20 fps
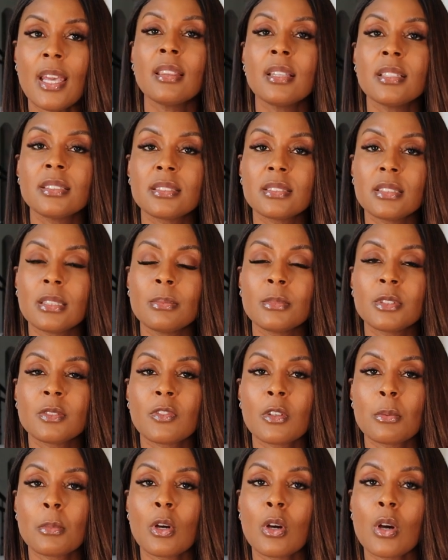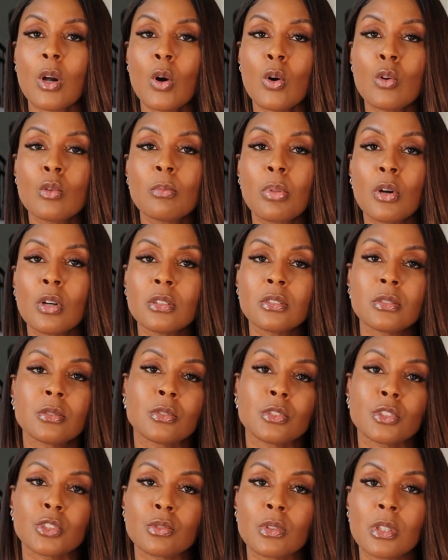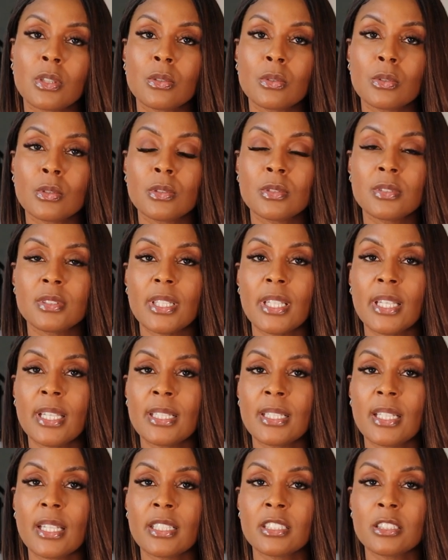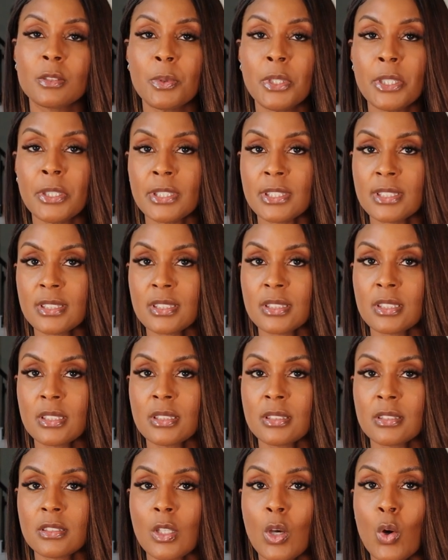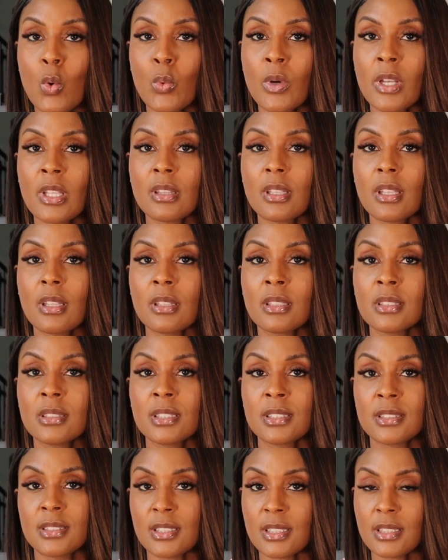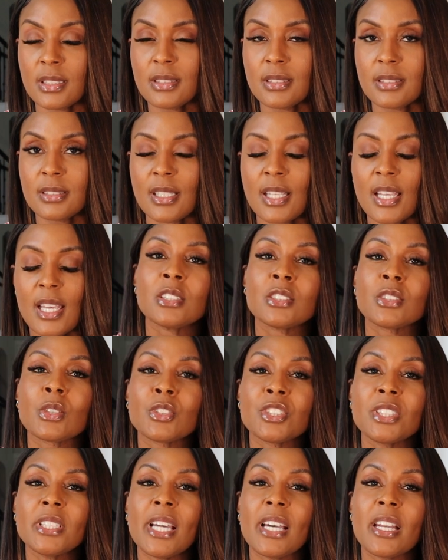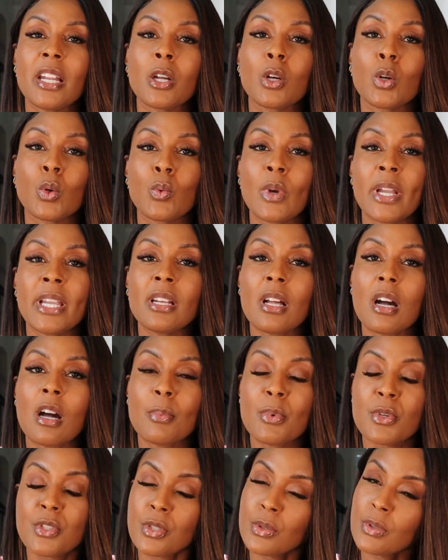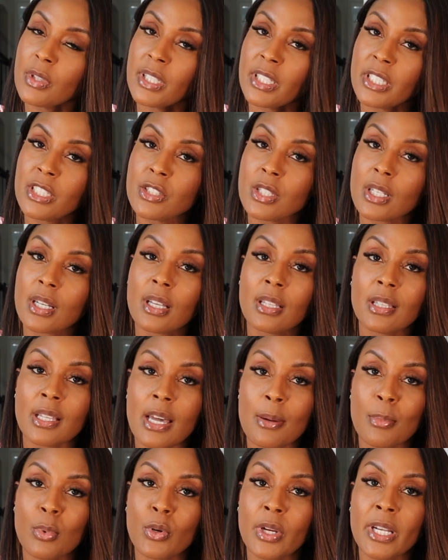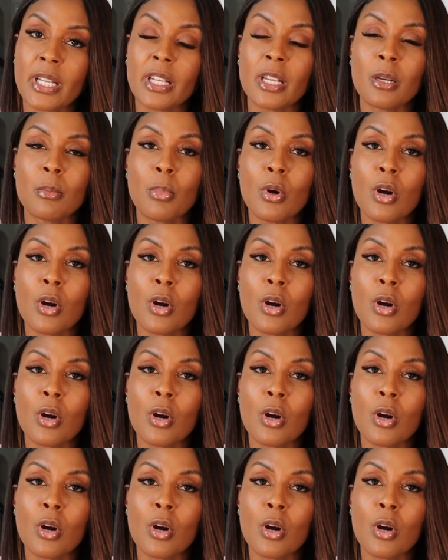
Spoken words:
And this stems from her own personal struggles and experiences with the disease. So she had a great opportunity to collaborate and